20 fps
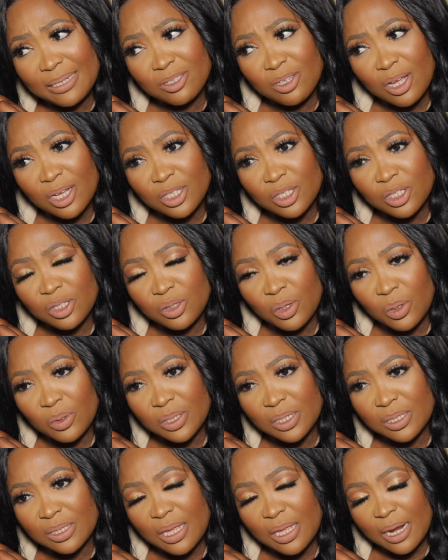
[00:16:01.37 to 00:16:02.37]
So I just
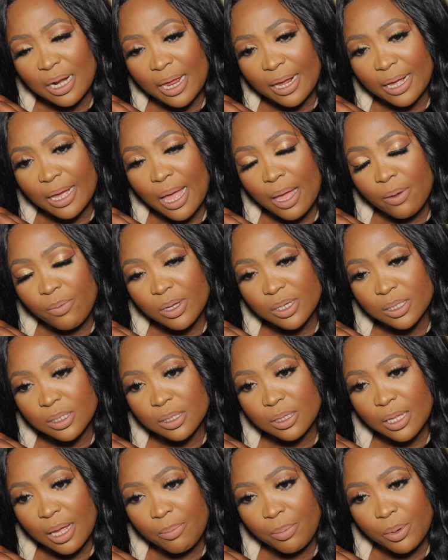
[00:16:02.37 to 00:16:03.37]
noticed like, I
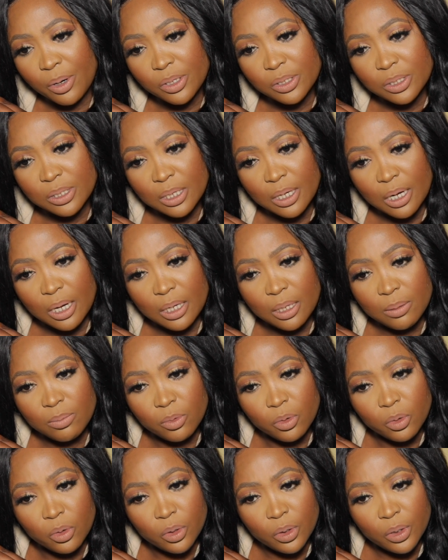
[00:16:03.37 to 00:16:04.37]
wasn't that person
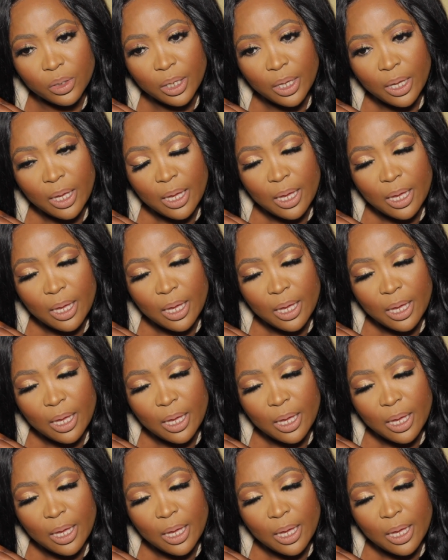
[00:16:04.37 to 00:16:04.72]
anymore,